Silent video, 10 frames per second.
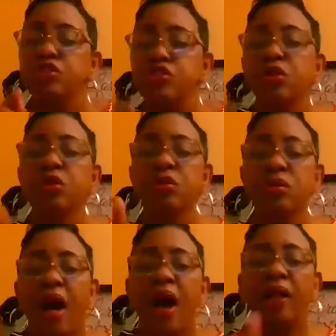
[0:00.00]
Do
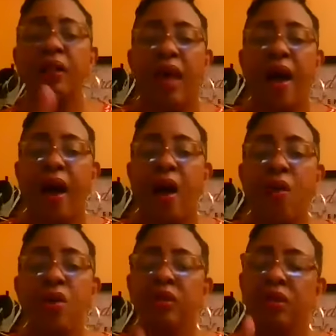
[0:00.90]
not
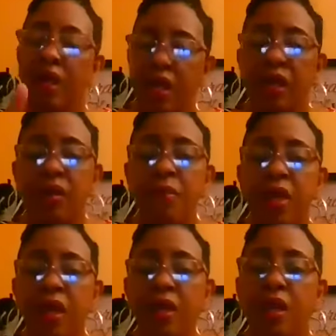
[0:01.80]
allow the
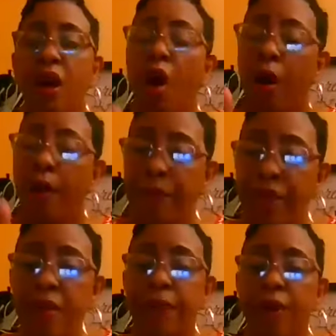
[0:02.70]
enemy or
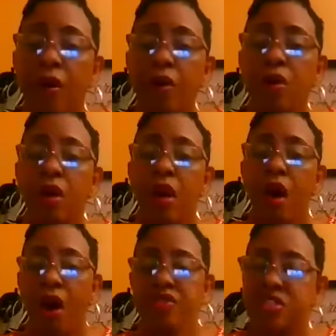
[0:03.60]
people
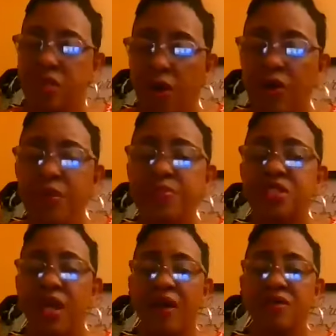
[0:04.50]
or
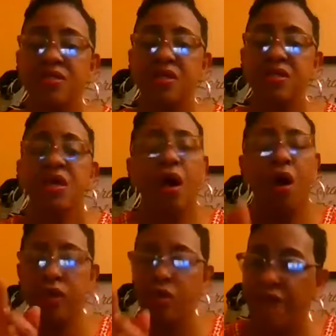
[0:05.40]
circumstances
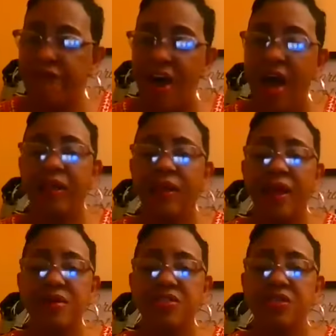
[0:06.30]
or your
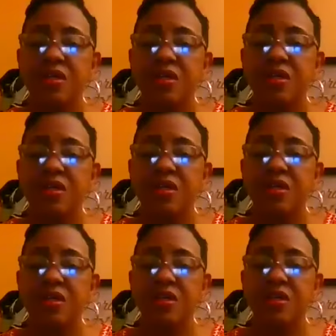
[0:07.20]
finances
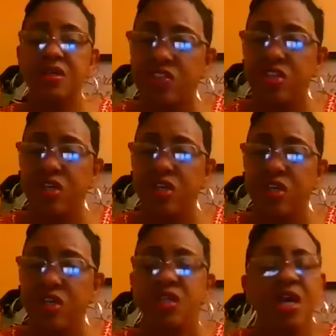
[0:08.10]
or
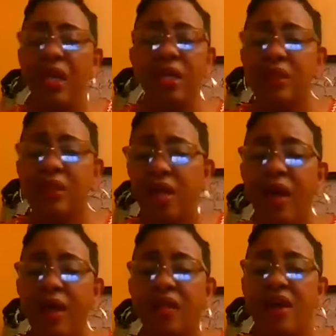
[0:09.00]
afflictions,
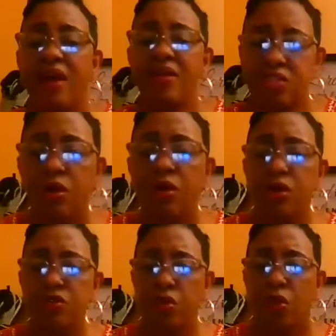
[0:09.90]
anything like that,
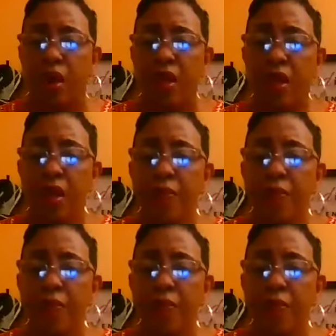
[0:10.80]
steal your joy.